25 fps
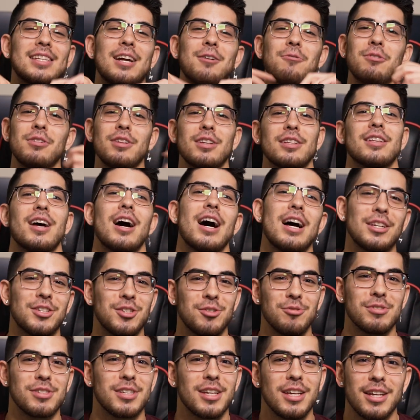I really thought
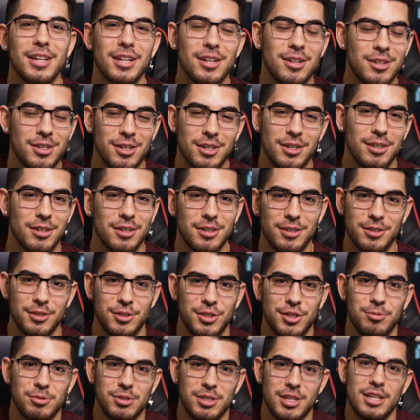she was getting her
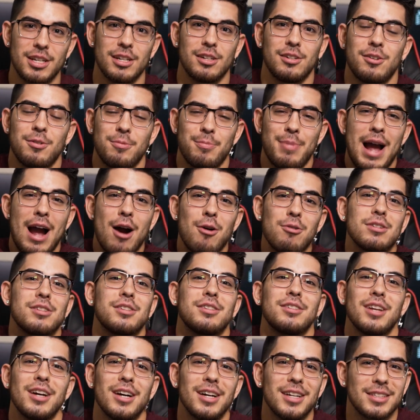she was getting her power
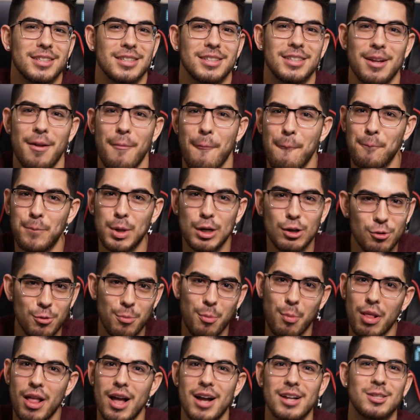sucked, and then
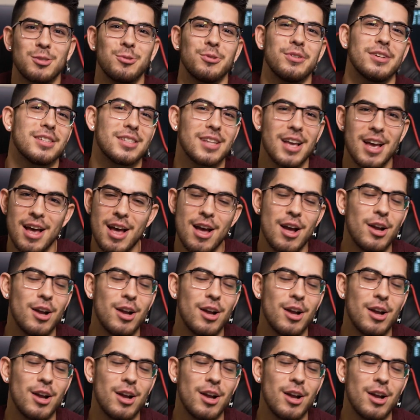boom, plot twist.